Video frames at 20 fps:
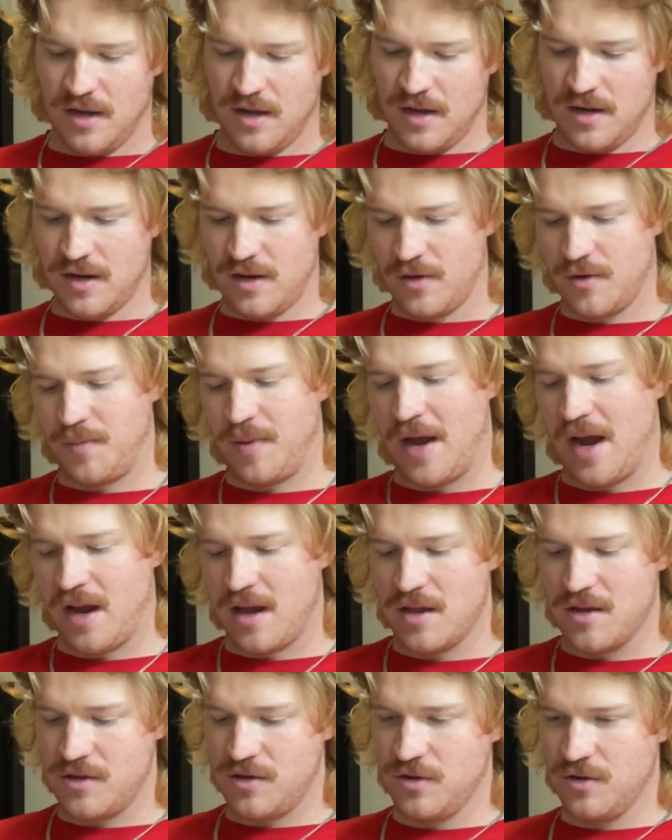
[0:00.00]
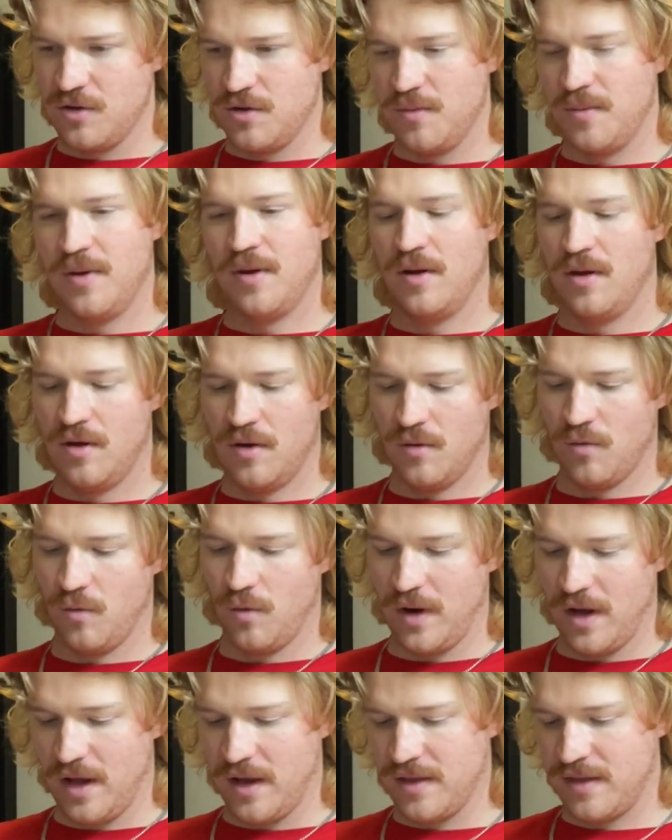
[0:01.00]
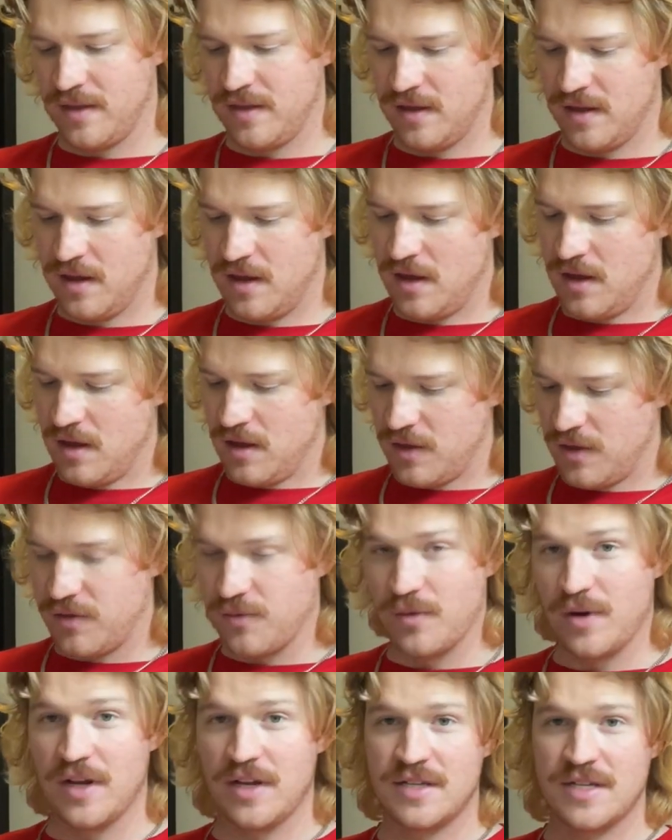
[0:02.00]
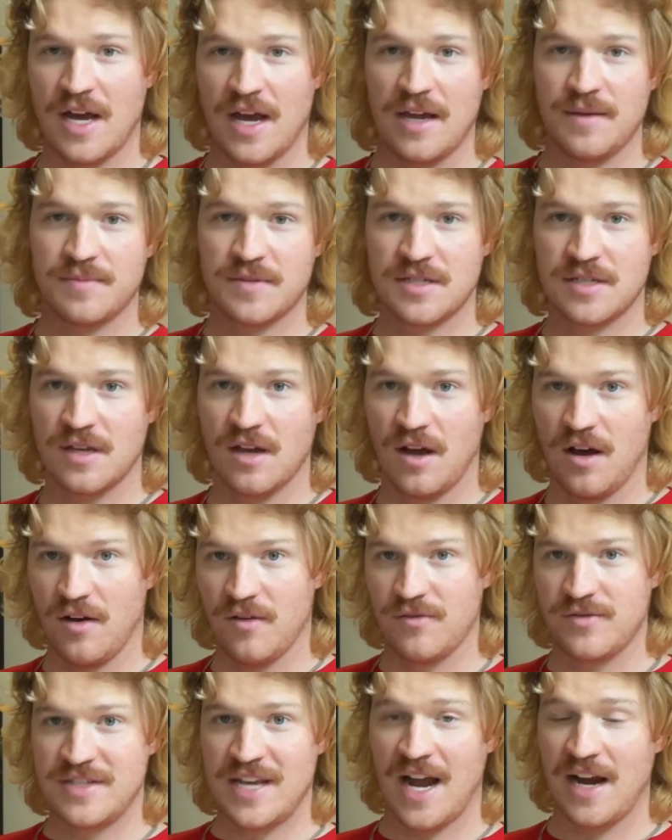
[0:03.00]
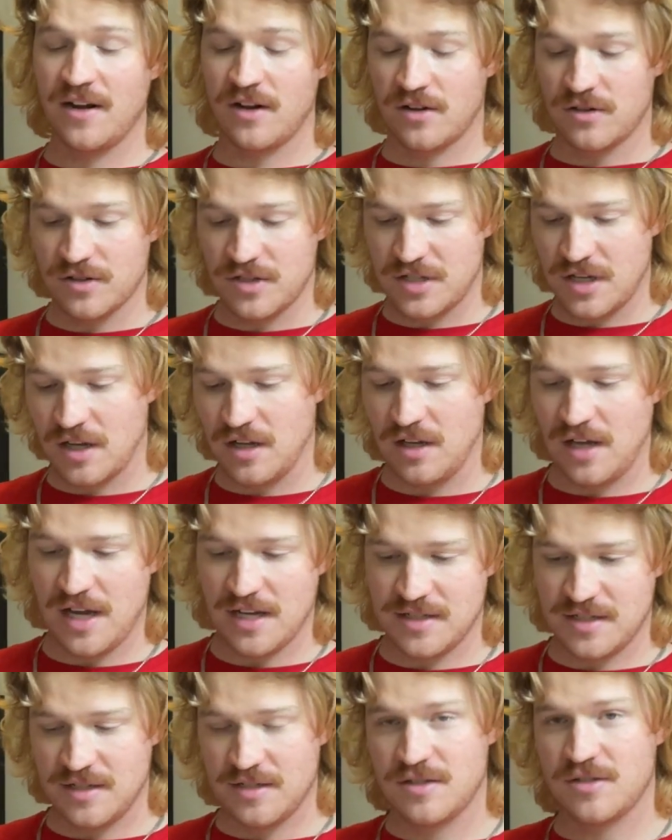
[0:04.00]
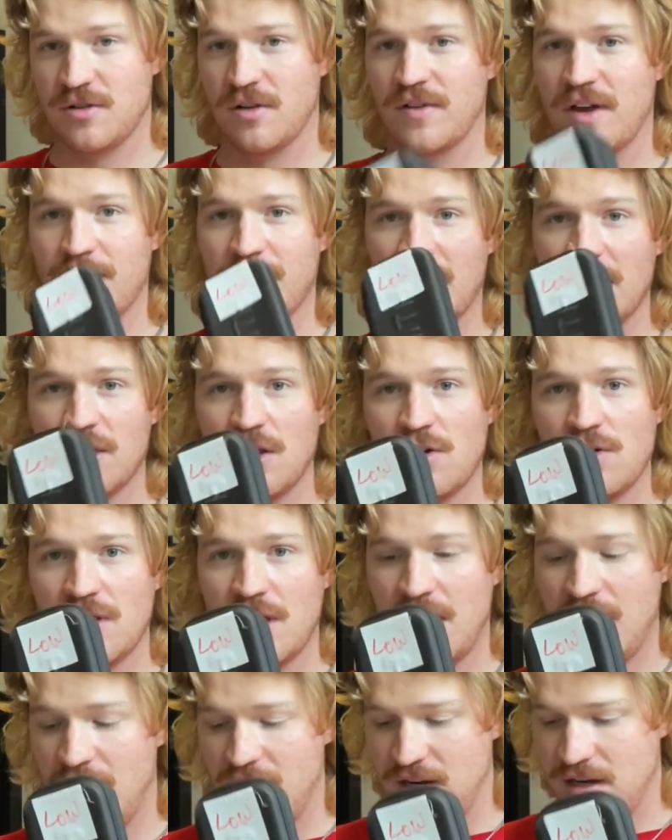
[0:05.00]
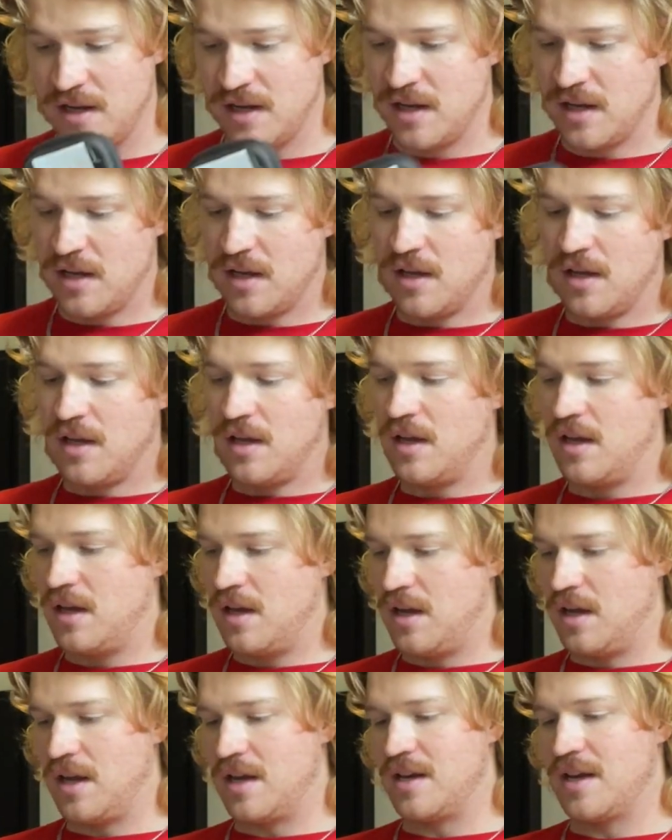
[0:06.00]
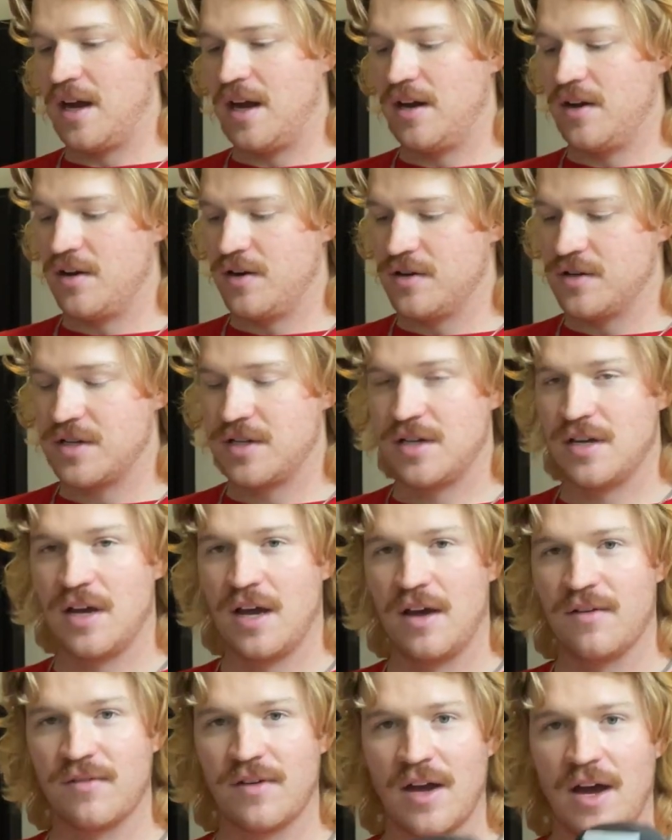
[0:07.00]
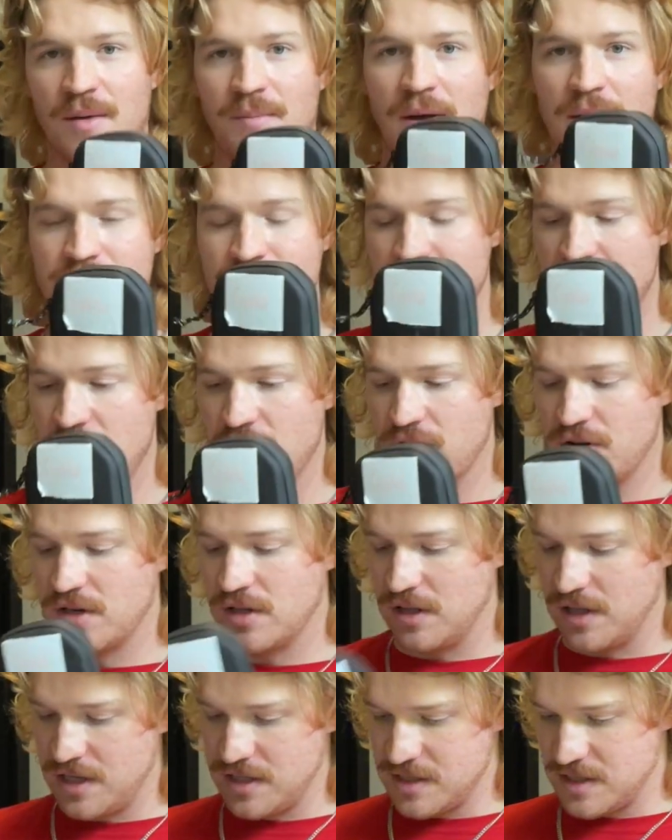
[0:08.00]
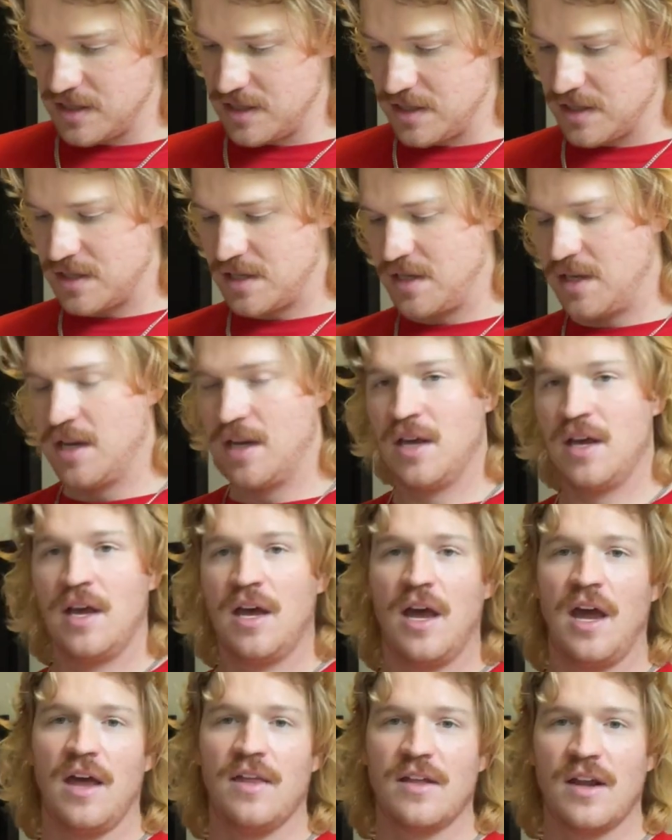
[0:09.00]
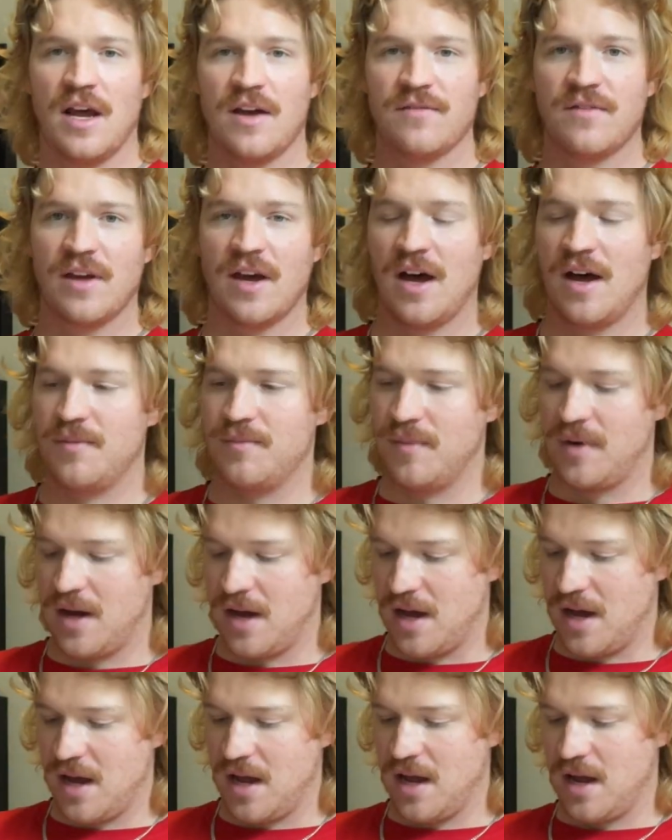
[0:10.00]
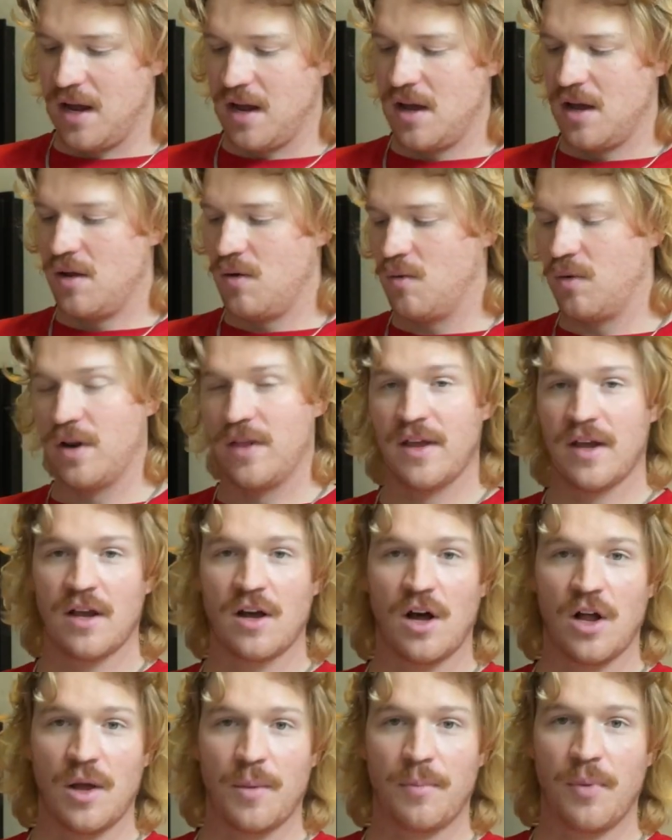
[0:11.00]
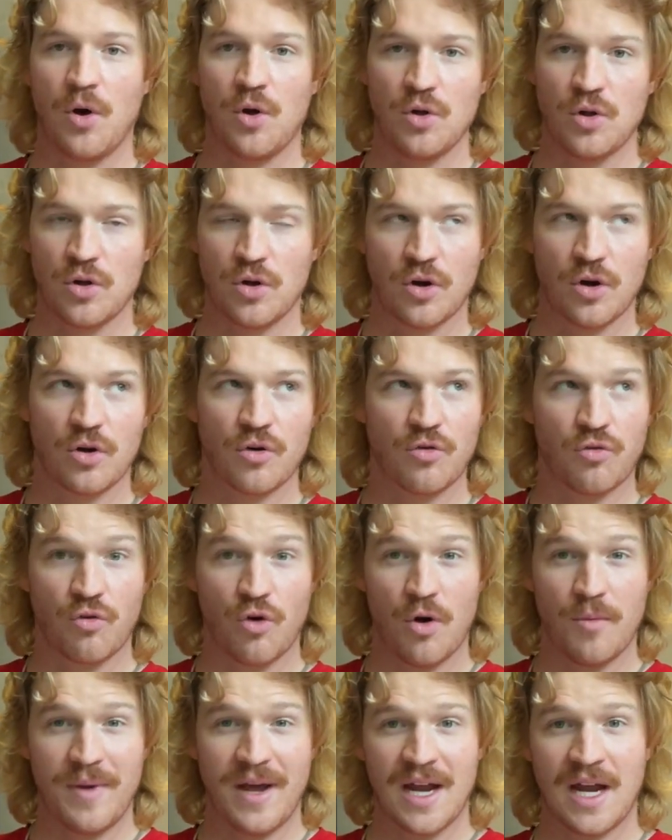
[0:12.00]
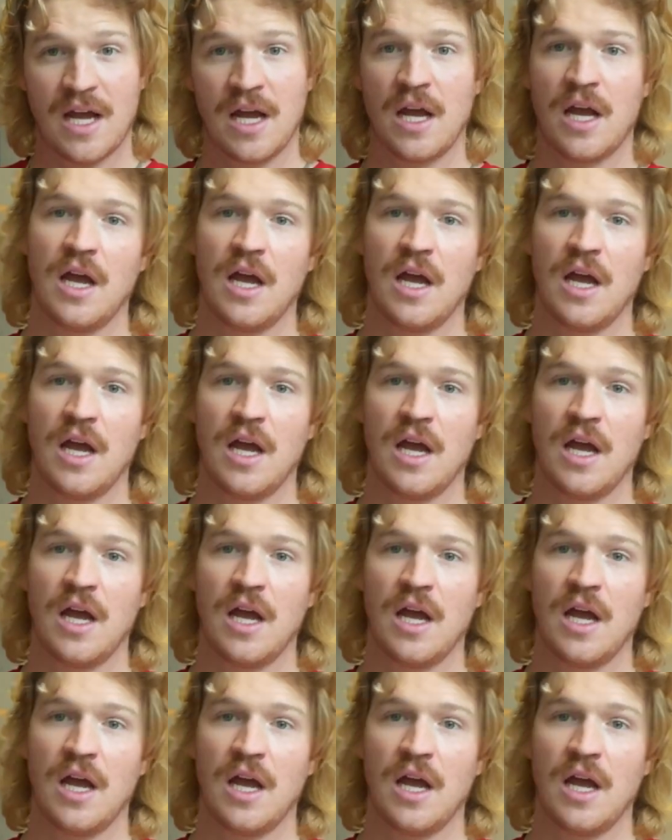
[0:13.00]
another packing cube with 3 types of technical sunglasses. So I've got my low light igniters, I've got my mirrored lenses, and then I've got my, what do they call it, polar chromic,